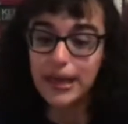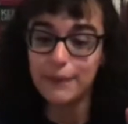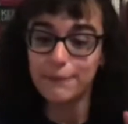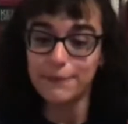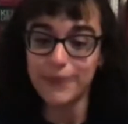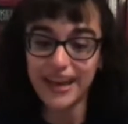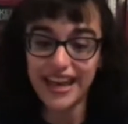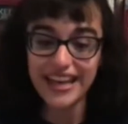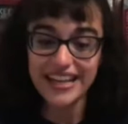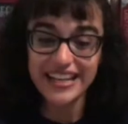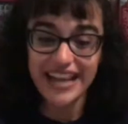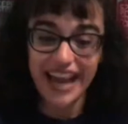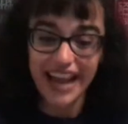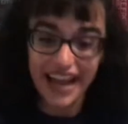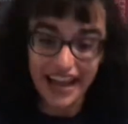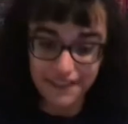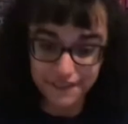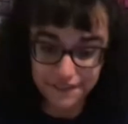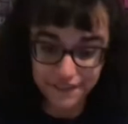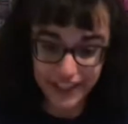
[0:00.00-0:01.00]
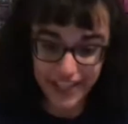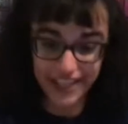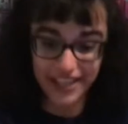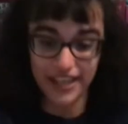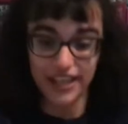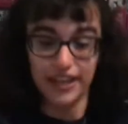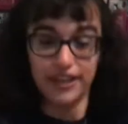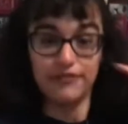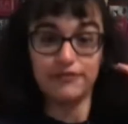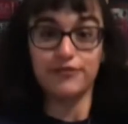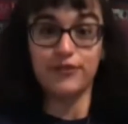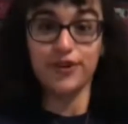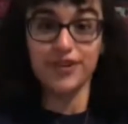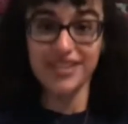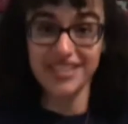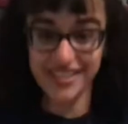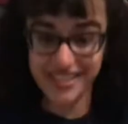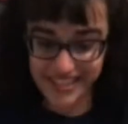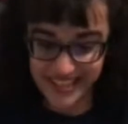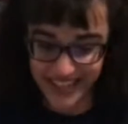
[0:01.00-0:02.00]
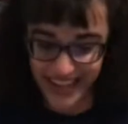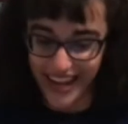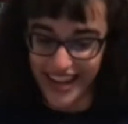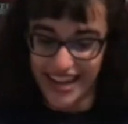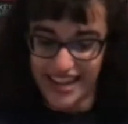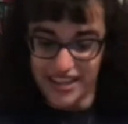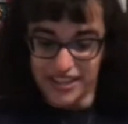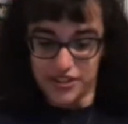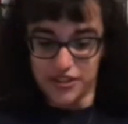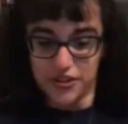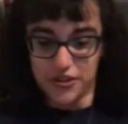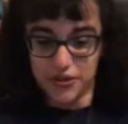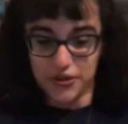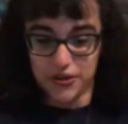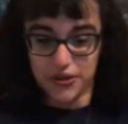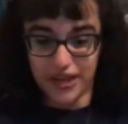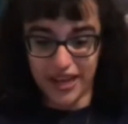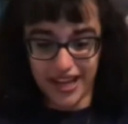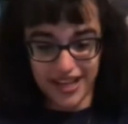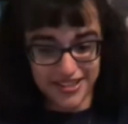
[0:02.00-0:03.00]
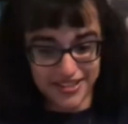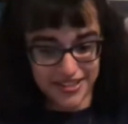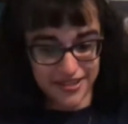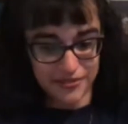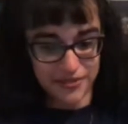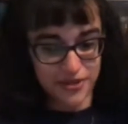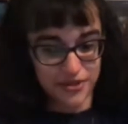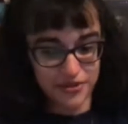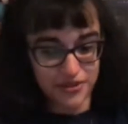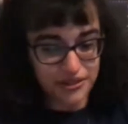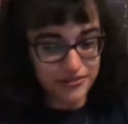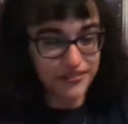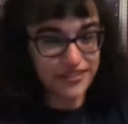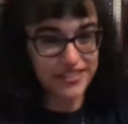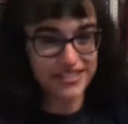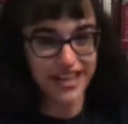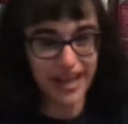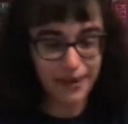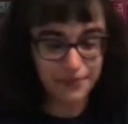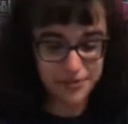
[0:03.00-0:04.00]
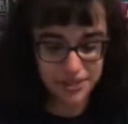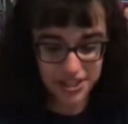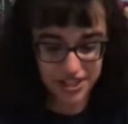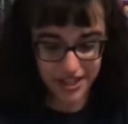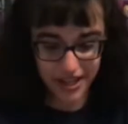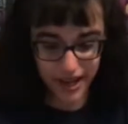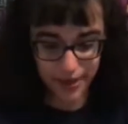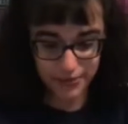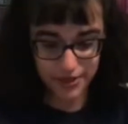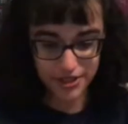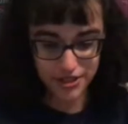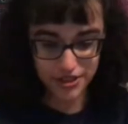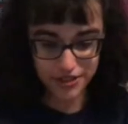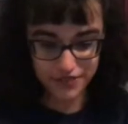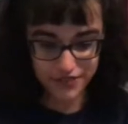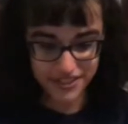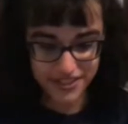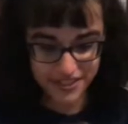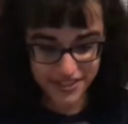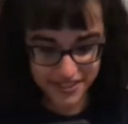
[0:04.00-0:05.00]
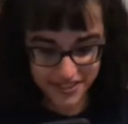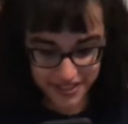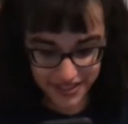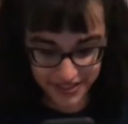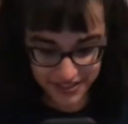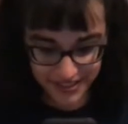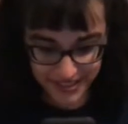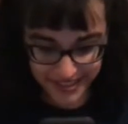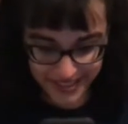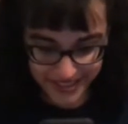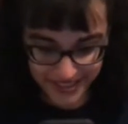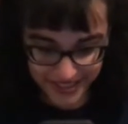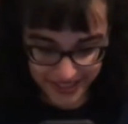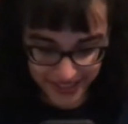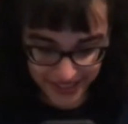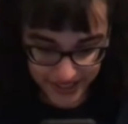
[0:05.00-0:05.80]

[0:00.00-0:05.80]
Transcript: Ben Affleck for Disney to create some sort of adaption. I'm not sure if it's a series.